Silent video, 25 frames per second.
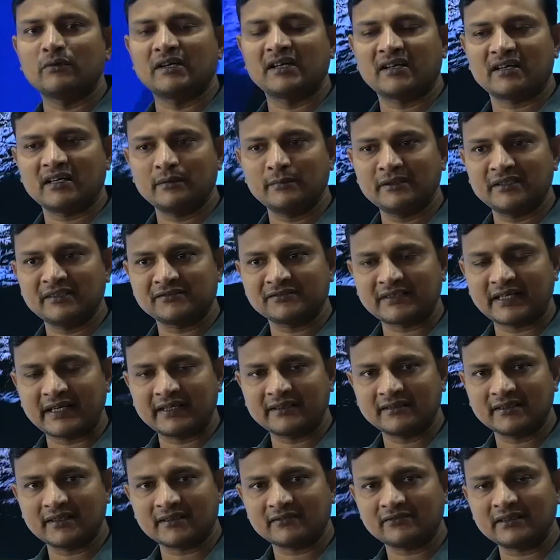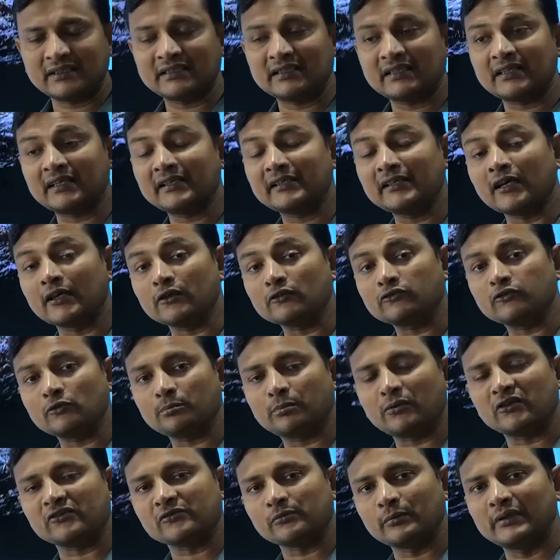vulnerable structures and there is also
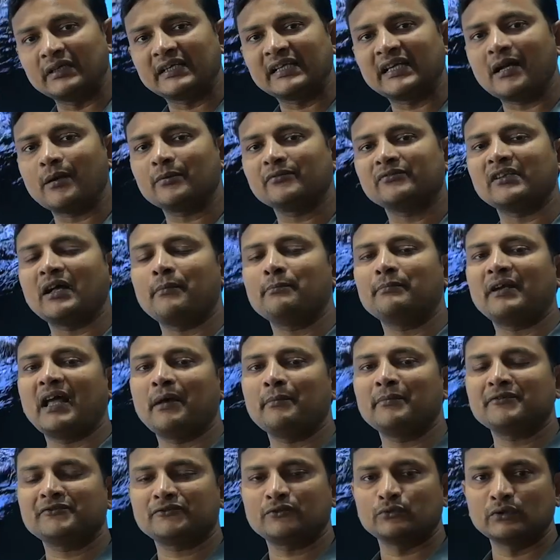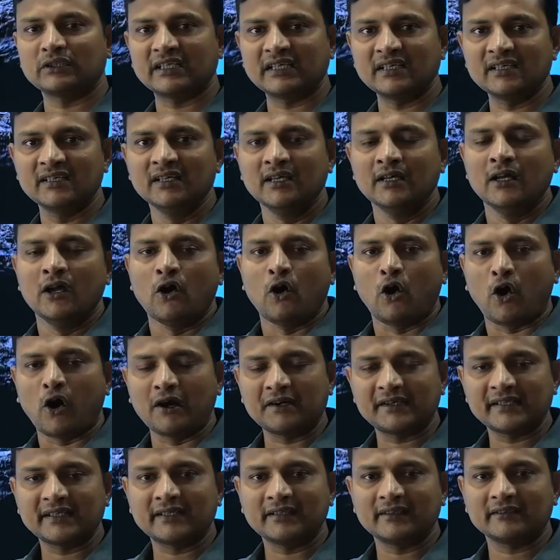possibility of some damage to the
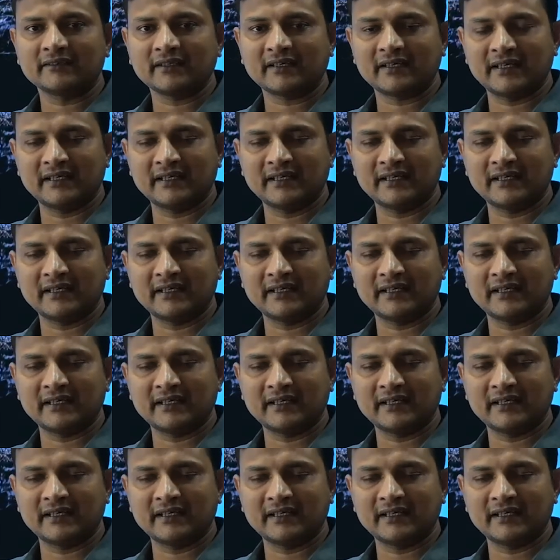horticulture